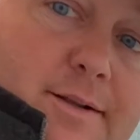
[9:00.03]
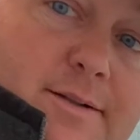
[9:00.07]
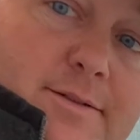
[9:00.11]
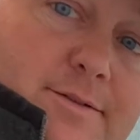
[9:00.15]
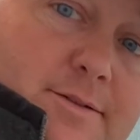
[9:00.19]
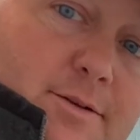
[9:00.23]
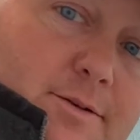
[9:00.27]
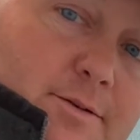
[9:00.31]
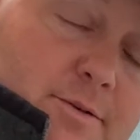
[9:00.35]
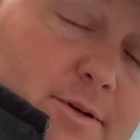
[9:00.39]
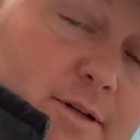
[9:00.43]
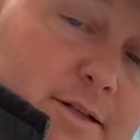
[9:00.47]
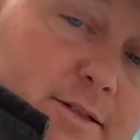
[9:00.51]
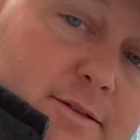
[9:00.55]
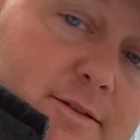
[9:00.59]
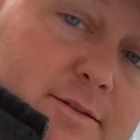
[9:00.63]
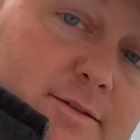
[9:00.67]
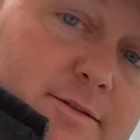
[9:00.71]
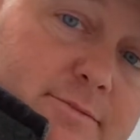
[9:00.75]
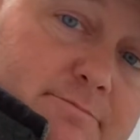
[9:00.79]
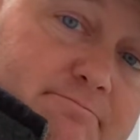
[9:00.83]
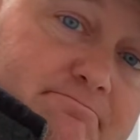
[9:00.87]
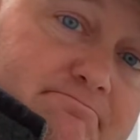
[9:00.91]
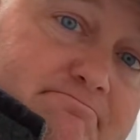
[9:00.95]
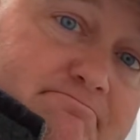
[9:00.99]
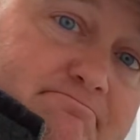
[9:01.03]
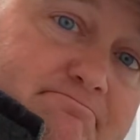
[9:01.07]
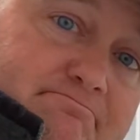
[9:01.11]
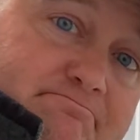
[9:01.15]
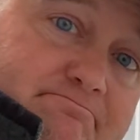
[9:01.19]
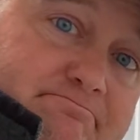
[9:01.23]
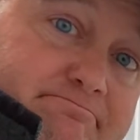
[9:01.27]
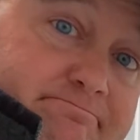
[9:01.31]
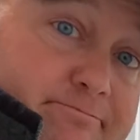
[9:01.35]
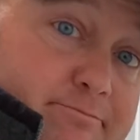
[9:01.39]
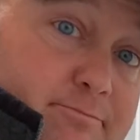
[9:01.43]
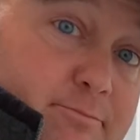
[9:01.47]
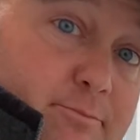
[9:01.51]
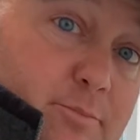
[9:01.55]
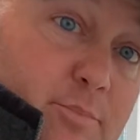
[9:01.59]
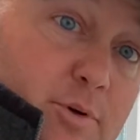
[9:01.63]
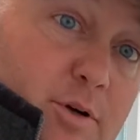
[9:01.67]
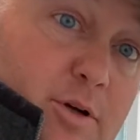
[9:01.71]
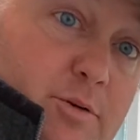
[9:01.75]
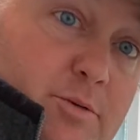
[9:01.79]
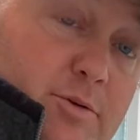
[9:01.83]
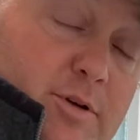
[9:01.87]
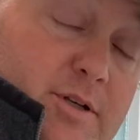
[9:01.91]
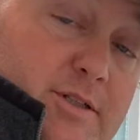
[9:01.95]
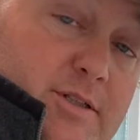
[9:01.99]
So that's pretty
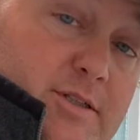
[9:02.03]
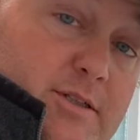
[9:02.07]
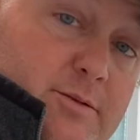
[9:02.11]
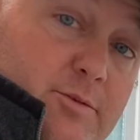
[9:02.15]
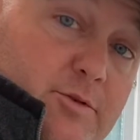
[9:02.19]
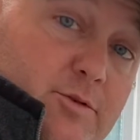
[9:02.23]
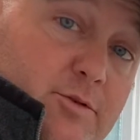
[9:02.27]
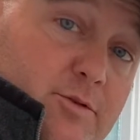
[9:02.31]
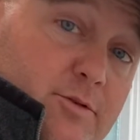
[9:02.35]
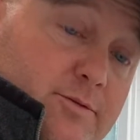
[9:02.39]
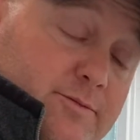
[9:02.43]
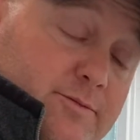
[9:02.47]
reasonable.